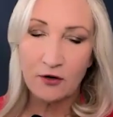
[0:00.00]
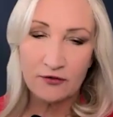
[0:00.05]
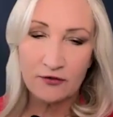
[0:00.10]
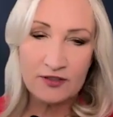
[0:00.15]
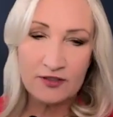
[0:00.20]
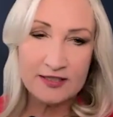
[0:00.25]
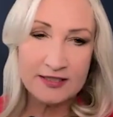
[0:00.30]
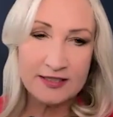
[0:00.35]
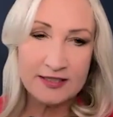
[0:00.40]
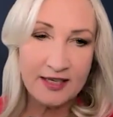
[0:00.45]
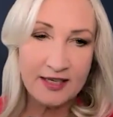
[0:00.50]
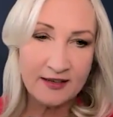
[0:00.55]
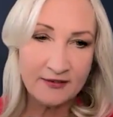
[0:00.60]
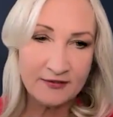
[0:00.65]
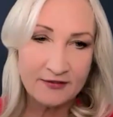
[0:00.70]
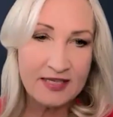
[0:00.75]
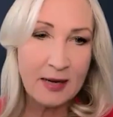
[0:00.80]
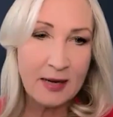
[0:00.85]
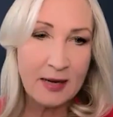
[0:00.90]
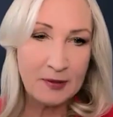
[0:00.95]
Obviously, I
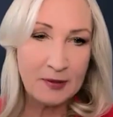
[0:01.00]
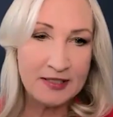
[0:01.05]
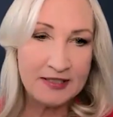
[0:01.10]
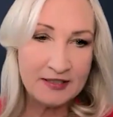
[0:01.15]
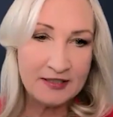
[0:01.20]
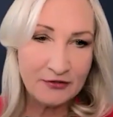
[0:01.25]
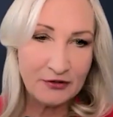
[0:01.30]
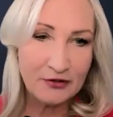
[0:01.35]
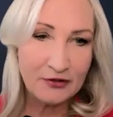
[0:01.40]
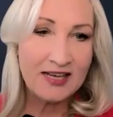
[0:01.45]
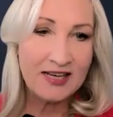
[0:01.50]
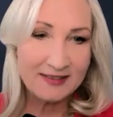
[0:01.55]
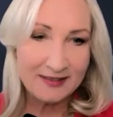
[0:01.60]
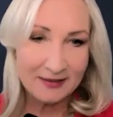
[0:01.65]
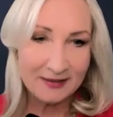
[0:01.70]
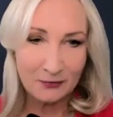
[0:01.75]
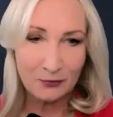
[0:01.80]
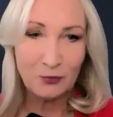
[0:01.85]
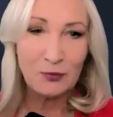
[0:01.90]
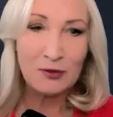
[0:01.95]
have templates for that,
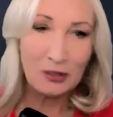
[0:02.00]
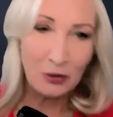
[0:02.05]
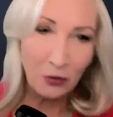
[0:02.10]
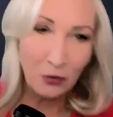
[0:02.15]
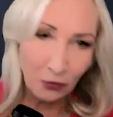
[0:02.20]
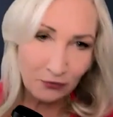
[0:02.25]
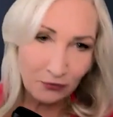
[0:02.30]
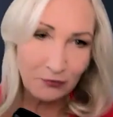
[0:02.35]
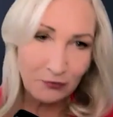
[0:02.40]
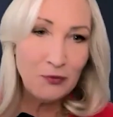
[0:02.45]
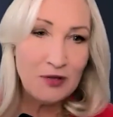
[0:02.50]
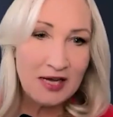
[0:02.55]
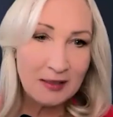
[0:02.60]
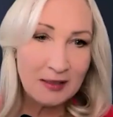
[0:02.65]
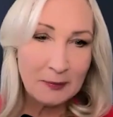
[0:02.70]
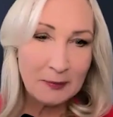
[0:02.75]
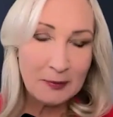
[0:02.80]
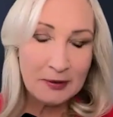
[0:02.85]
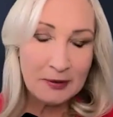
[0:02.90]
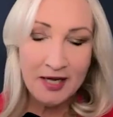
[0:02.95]
and we go through
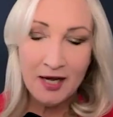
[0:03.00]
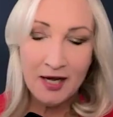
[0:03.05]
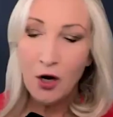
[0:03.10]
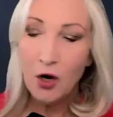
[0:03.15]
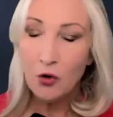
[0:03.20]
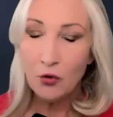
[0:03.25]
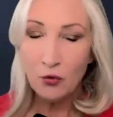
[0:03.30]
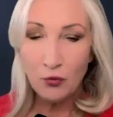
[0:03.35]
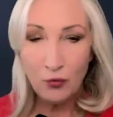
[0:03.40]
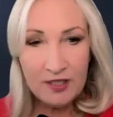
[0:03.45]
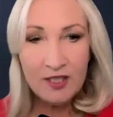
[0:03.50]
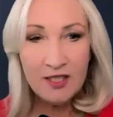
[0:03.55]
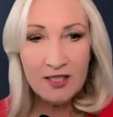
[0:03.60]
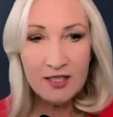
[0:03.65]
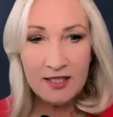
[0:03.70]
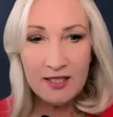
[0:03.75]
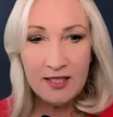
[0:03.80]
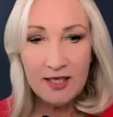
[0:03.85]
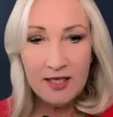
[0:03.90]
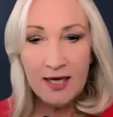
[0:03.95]
that, but
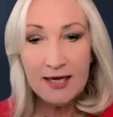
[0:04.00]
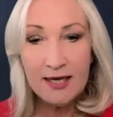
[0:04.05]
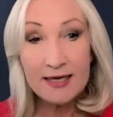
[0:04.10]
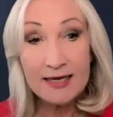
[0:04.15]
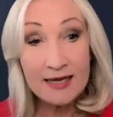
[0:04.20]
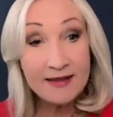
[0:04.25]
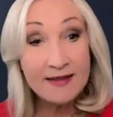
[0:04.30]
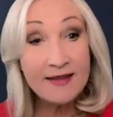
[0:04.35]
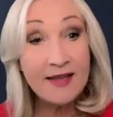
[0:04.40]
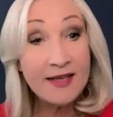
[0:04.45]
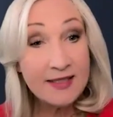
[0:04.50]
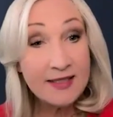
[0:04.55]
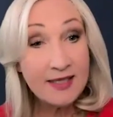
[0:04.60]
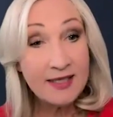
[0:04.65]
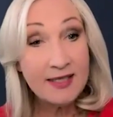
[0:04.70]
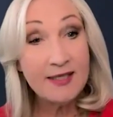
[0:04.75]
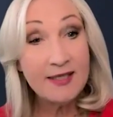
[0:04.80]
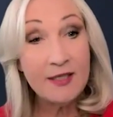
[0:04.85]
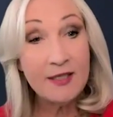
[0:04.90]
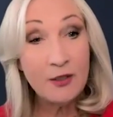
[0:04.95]
really get that
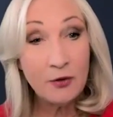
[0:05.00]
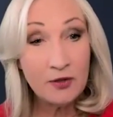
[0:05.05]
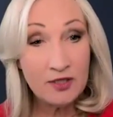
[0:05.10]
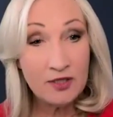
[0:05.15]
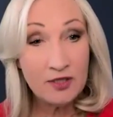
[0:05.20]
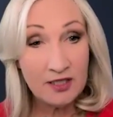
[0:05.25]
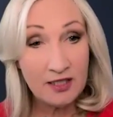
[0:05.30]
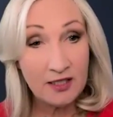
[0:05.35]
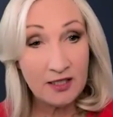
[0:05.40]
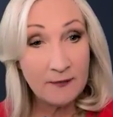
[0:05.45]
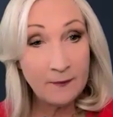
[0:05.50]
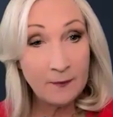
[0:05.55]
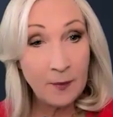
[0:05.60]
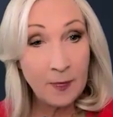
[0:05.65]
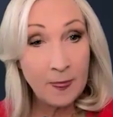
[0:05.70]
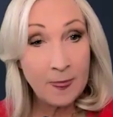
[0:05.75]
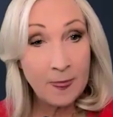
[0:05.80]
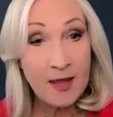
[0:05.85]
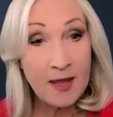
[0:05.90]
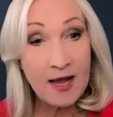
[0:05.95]
clarity
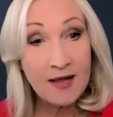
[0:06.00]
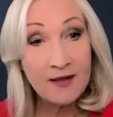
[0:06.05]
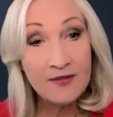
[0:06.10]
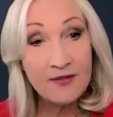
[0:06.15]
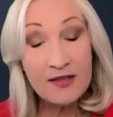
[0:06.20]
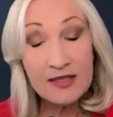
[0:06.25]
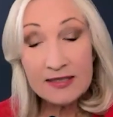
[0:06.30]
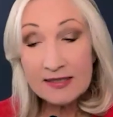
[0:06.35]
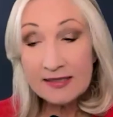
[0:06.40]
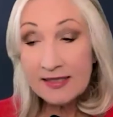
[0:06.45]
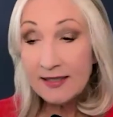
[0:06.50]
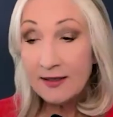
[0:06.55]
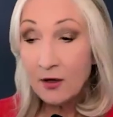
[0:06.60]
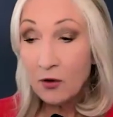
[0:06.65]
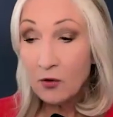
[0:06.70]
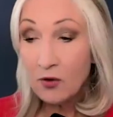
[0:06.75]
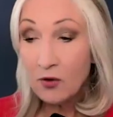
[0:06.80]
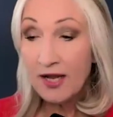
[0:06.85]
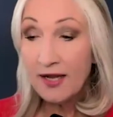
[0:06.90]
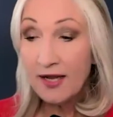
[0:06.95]
and then say,
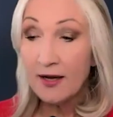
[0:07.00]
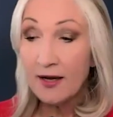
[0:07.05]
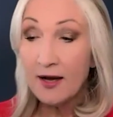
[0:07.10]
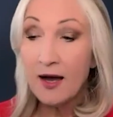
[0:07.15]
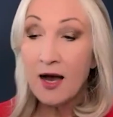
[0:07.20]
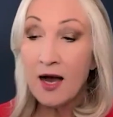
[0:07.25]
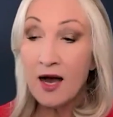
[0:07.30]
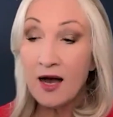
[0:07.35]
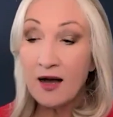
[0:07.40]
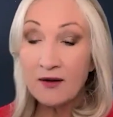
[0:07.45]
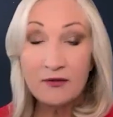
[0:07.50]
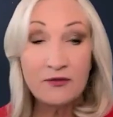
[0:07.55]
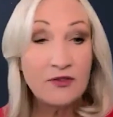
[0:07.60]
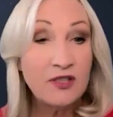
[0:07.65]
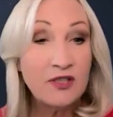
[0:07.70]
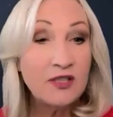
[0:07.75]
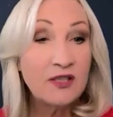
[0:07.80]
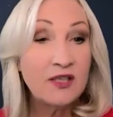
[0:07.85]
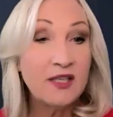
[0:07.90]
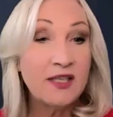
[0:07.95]
okay, of
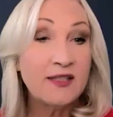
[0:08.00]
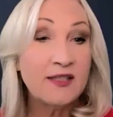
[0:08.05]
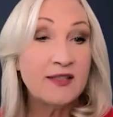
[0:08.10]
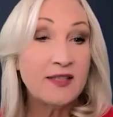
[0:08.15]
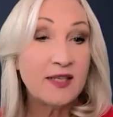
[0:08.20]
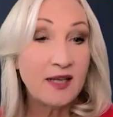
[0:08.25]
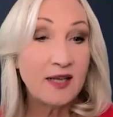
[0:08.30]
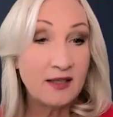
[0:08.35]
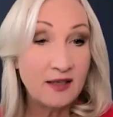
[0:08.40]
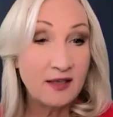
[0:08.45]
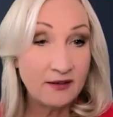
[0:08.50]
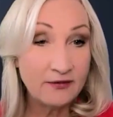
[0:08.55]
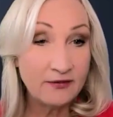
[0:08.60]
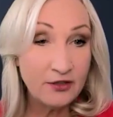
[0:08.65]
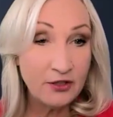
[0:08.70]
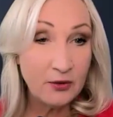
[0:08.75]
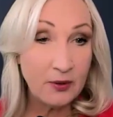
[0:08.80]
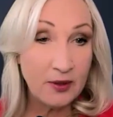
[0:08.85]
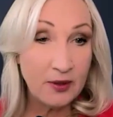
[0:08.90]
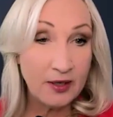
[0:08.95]
the things that I love
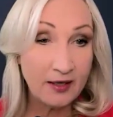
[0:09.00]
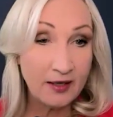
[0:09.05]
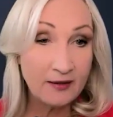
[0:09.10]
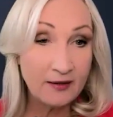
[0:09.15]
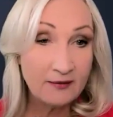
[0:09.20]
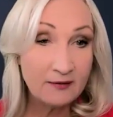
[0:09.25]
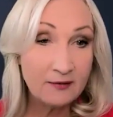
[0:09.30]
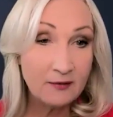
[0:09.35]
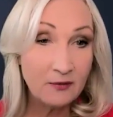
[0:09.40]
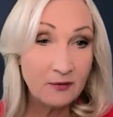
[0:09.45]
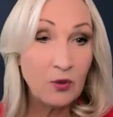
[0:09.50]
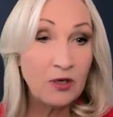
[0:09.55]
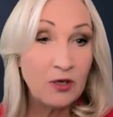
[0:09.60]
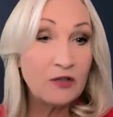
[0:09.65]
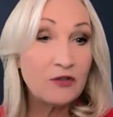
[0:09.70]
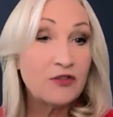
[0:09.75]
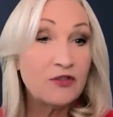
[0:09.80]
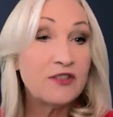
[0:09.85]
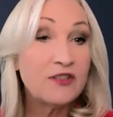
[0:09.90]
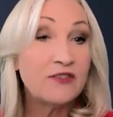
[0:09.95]
doing,
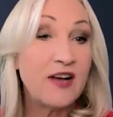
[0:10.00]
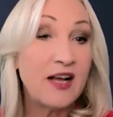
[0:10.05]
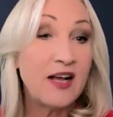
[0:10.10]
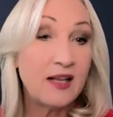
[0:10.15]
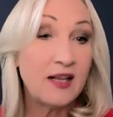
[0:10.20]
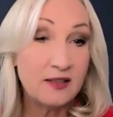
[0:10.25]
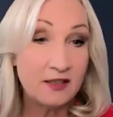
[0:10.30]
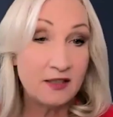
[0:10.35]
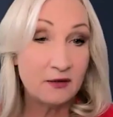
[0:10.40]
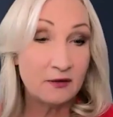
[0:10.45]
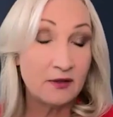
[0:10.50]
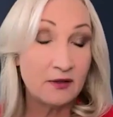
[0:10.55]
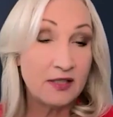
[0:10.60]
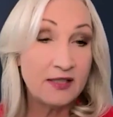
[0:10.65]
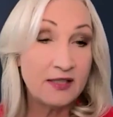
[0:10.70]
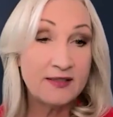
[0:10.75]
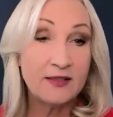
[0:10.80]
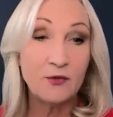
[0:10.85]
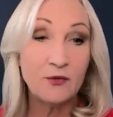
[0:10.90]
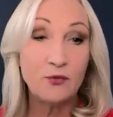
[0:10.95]
where's the value?
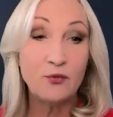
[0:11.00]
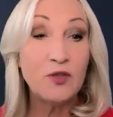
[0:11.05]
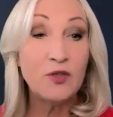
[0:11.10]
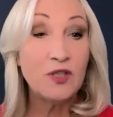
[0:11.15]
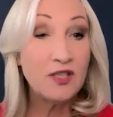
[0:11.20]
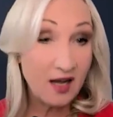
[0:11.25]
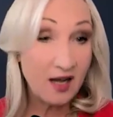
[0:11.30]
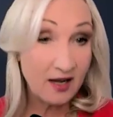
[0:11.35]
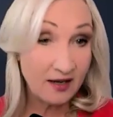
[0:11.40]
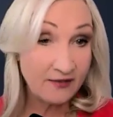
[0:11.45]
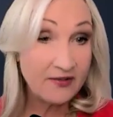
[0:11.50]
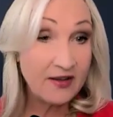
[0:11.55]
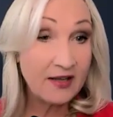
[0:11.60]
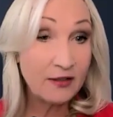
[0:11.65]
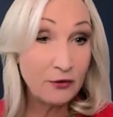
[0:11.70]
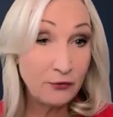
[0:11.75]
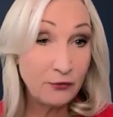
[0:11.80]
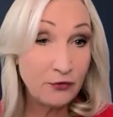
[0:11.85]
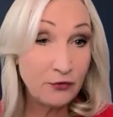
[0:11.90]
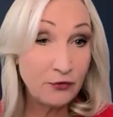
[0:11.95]
Is it really high
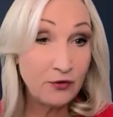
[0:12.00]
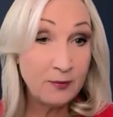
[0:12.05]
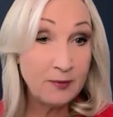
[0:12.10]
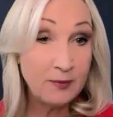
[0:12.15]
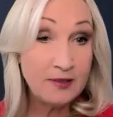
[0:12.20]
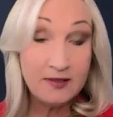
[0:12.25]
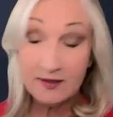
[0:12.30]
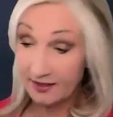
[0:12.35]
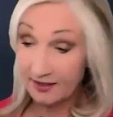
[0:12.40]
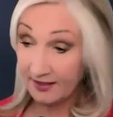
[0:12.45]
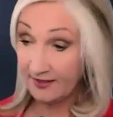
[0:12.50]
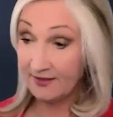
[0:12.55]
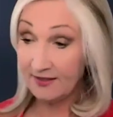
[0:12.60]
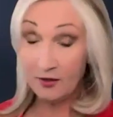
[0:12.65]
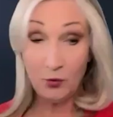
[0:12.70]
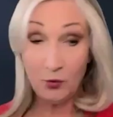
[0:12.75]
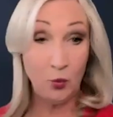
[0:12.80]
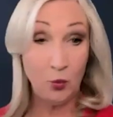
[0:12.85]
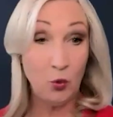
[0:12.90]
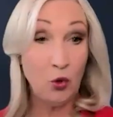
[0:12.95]
value for the business? Is
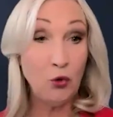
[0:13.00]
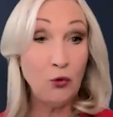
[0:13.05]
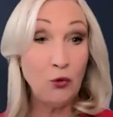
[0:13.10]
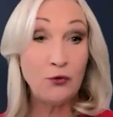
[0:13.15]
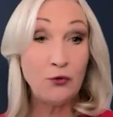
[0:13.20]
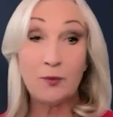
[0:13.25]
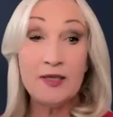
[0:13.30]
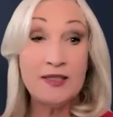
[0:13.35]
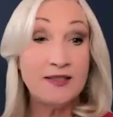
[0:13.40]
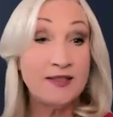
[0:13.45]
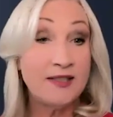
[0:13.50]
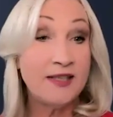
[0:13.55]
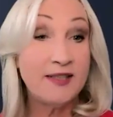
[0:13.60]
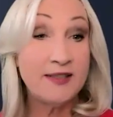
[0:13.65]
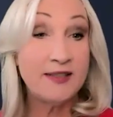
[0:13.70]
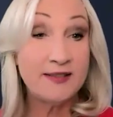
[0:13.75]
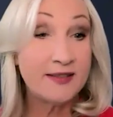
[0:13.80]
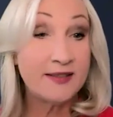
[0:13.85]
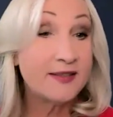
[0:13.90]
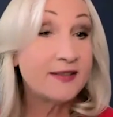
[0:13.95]
it worth my, say,
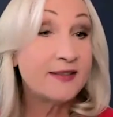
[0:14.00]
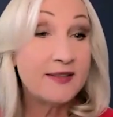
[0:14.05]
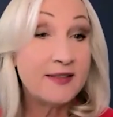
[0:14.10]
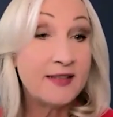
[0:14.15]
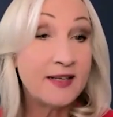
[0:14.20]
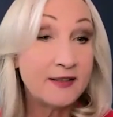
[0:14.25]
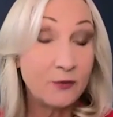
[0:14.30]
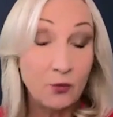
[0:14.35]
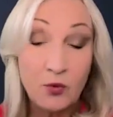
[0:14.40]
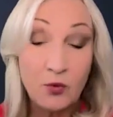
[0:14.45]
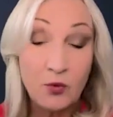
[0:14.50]
$1,600?